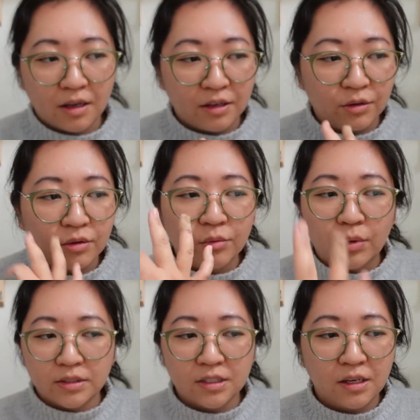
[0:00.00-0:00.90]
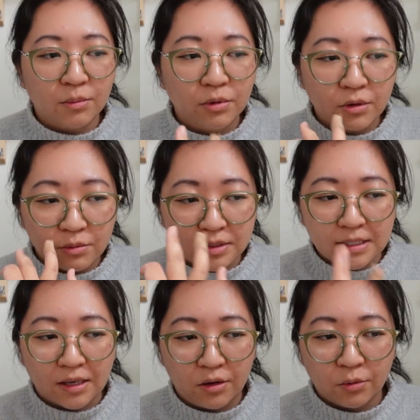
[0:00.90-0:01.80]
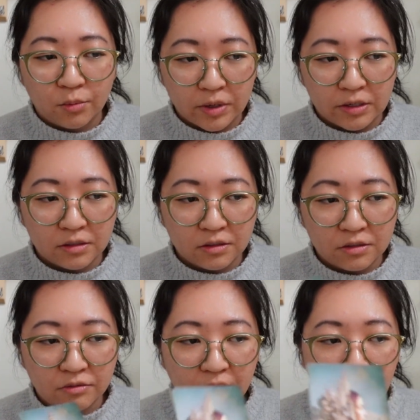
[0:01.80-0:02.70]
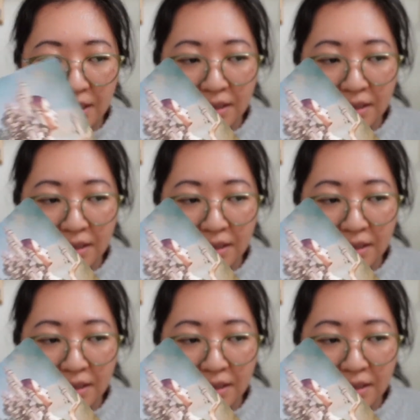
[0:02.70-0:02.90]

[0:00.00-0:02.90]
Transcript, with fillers: it wants to come through as like your words, right?